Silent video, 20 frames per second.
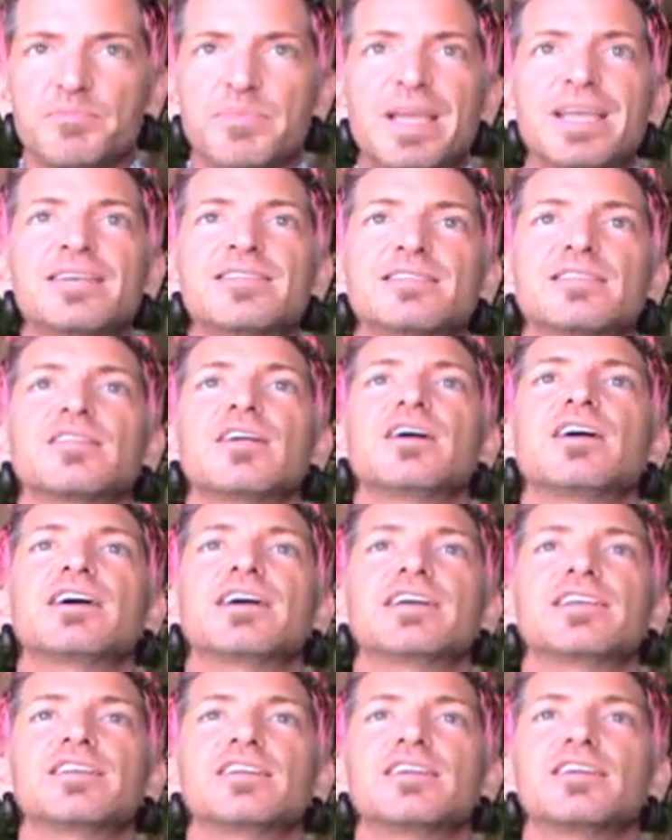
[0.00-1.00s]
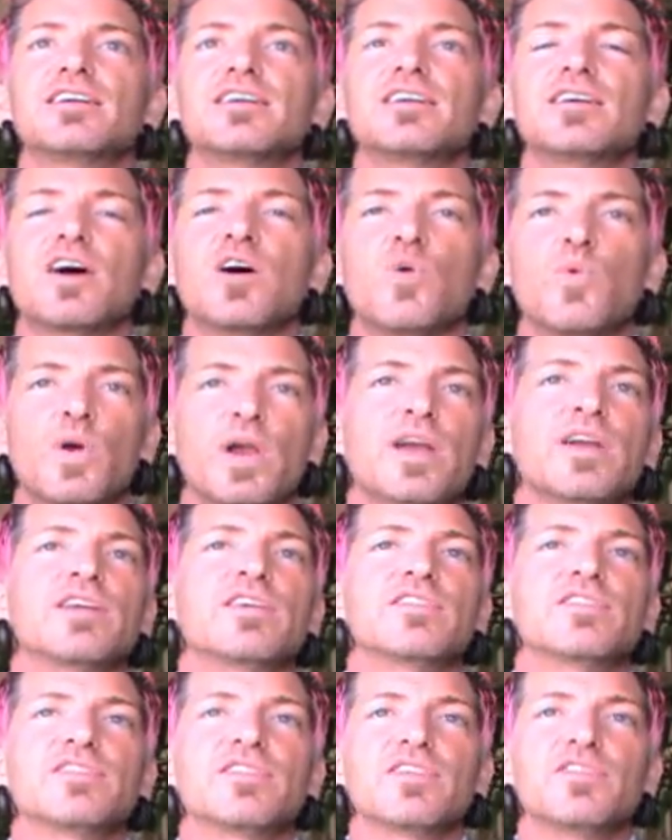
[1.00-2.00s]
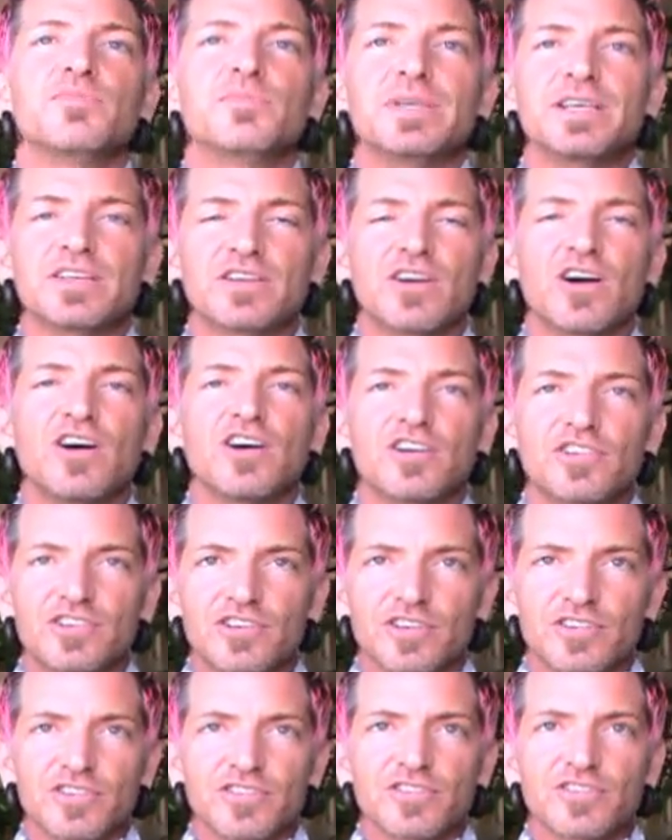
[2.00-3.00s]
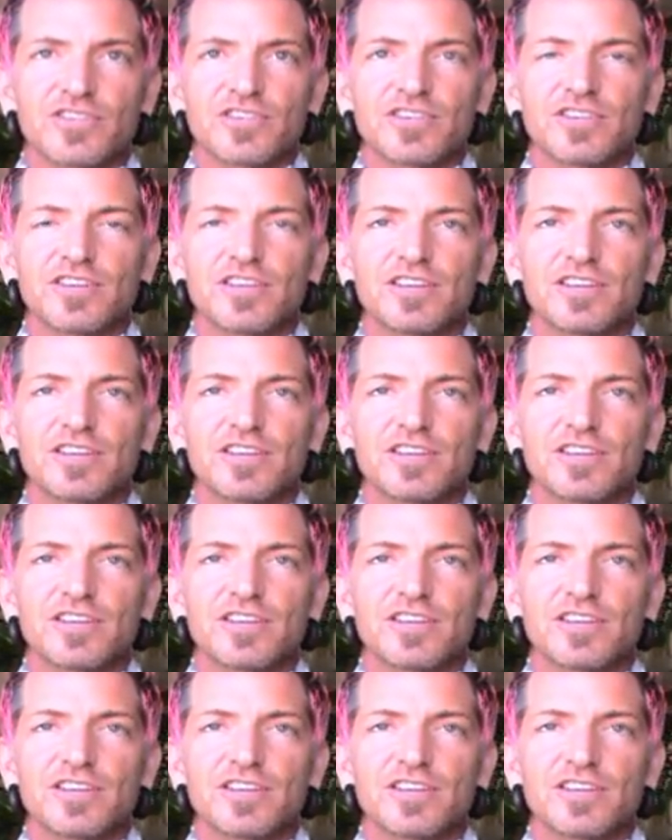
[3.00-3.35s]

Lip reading: baseline awareness of being conscious,